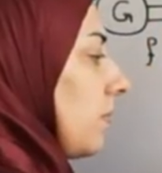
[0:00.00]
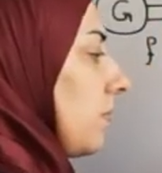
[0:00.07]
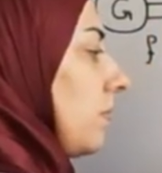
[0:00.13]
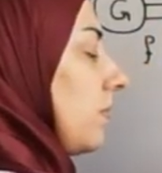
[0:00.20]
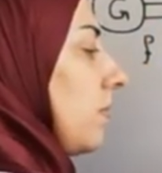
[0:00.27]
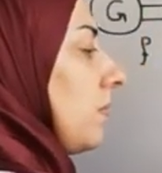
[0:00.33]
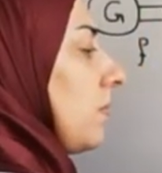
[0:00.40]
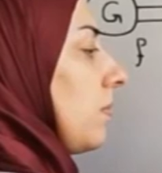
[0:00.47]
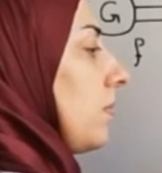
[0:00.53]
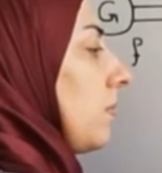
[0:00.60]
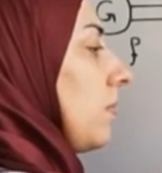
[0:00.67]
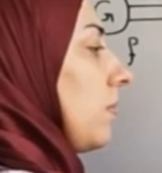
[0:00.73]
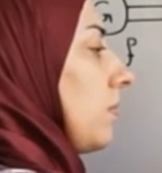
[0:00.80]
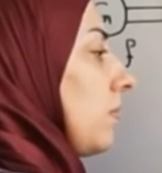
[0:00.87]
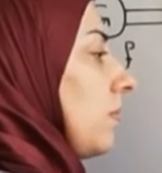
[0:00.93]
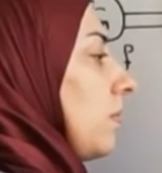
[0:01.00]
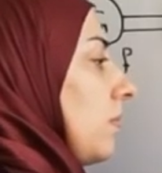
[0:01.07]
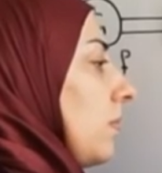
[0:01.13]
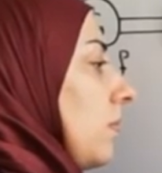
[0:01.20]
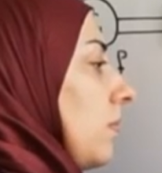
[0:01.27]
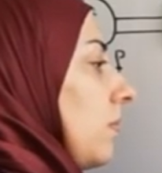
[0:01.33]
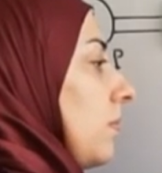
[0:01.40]

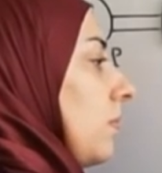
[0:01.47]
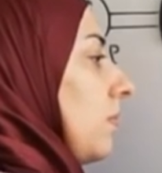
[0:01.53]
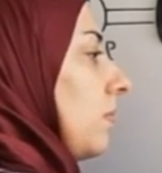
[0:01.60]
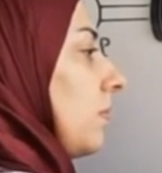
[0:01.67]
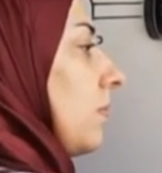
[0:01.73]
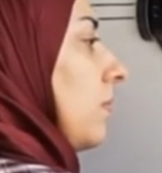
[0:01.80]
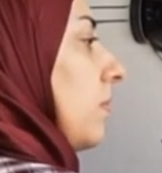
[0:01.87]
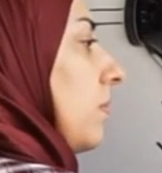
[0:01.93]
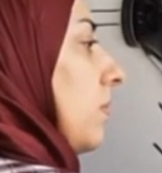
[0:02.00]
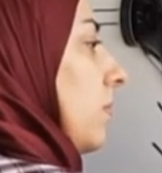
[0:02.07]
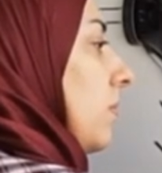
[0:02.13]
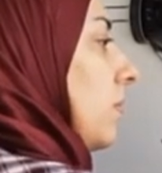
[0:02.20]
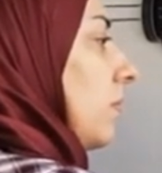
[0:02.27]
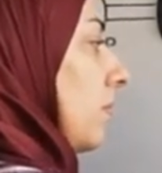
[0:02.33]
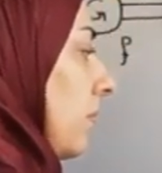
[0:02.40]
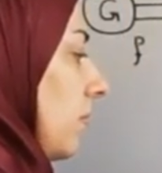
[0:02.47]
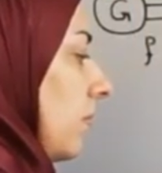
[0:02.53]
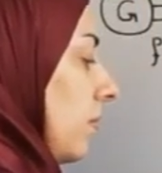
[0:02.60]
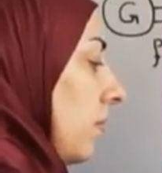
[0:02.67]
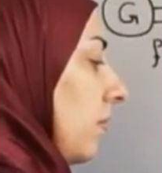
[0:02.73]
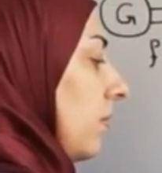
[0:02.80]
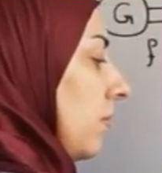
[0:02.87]

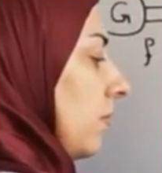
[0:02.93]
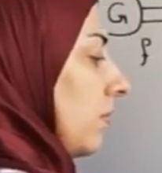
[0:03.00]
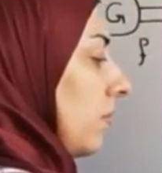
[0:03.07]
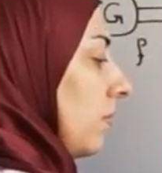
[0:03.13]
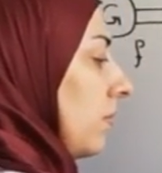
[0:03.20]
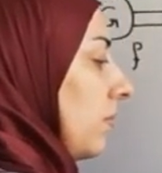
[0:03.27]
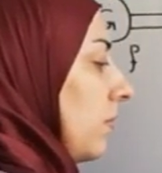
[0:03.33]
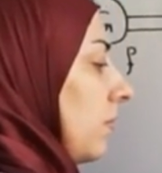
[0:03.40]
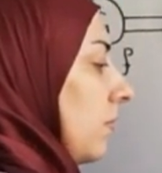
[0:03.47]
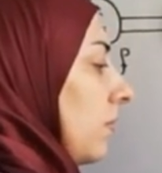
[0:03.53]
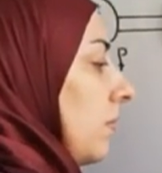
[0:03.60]
(silence)